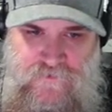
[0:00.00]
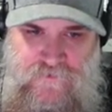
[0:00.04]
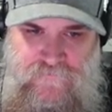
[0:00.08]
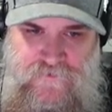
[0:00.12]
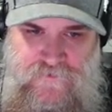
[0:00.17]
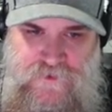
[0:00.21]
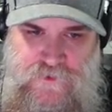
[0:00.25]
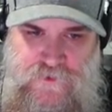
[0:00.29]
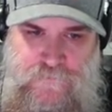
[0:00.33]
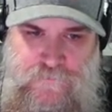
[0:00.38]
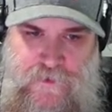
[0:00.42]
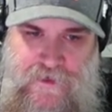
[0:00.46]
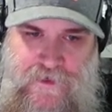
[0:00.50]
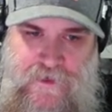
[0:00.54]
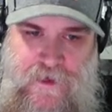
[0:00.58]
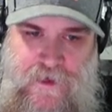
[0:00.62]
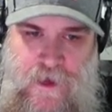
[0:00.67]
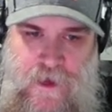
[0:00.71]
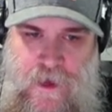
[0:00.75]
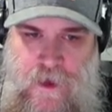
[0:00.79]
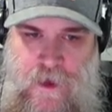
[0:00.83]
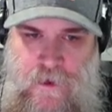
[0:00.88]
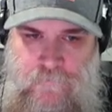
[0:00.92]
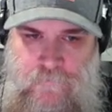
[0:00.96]
Fisherbike, Bike,
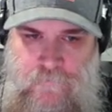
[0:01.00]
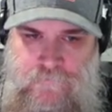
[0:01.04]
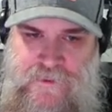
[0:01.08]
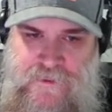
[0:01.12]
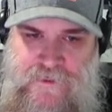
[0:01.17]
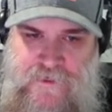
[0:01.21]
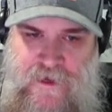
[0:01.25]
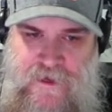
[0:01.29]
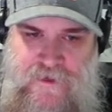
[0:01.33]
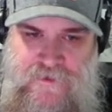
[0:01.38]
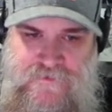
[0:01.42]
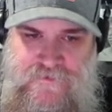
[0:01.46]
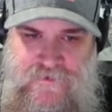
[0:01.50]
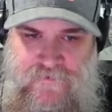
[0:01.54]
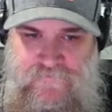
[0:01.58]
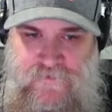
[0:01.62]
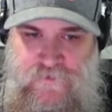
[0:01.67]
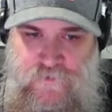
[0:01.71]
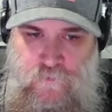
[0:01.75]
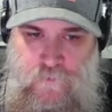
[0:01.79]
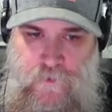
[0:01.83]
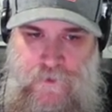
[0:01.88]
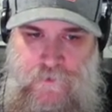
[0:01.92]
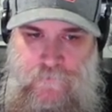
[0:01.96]
BDK
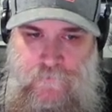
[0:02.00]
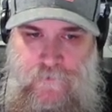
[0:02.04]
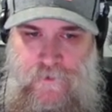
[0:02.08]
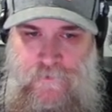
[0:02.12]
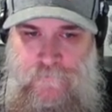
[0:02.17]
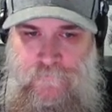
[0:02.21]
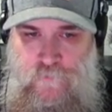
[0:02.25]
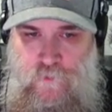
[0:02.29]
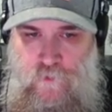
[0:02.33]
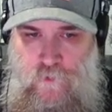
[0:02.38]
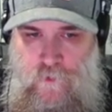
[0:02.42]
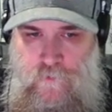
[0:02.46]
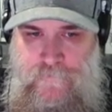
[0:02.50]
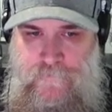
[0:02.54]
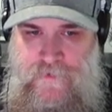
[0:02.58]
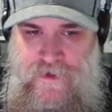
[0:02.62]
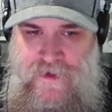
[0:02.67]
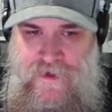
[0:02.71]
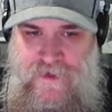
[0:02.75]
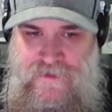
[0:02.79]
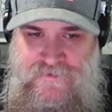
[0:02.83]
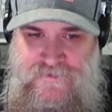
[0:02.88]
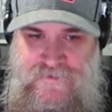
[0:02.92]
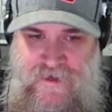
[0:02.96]
721, Poor
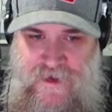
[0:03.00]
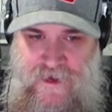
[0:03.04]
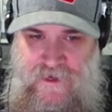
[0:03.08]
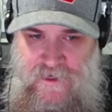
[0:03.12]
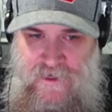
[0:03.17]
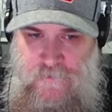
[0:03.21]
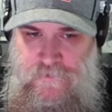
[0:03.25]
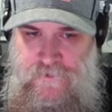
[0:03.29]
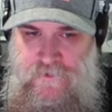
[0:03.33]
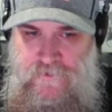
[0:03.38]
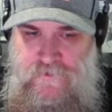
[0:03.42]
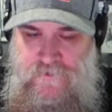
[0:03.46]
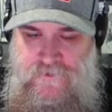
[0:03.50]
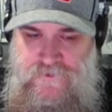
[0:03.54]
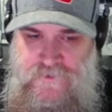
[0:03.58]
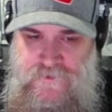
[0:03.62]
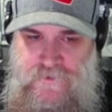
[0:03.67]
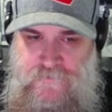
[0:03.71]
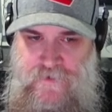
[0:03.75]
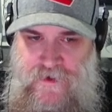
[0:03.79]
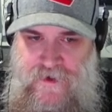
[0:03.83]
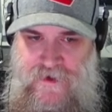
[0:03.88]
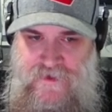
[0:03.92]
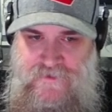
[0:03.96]
Man Stack, Picker
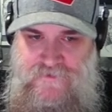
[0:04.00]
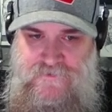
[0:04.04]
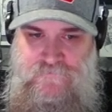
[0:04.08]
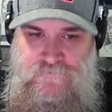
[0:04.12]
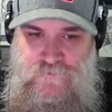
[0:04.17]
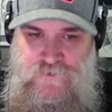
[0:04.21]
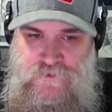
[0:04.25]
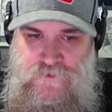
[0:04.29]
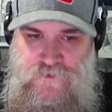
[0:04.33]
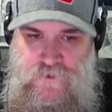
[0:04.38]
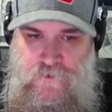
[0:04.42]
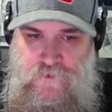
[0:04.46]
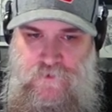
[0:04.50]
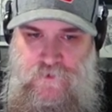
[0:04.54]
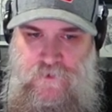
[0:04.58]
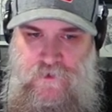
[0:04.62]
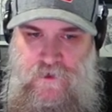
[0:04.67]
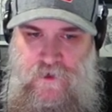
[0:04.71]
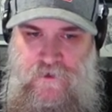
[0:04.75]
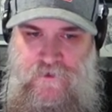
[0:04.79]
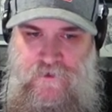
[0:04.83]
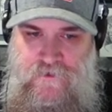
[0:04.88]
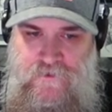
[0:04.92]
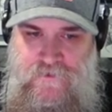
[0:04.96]
Jim S., Muskoka
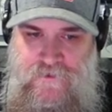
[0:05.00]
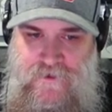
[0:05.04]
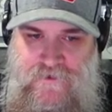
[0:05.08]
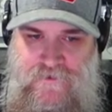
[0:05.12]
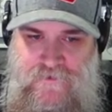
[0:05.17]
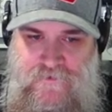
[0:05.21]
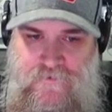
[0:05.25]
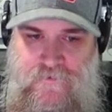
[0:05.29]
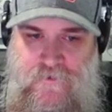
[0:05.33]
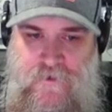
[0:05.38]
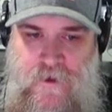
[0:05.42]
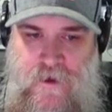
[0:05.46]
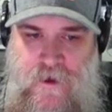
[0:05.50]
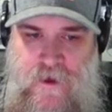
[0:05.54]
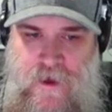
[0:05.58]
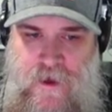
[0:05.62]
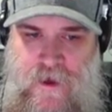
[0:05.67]
Card Collector,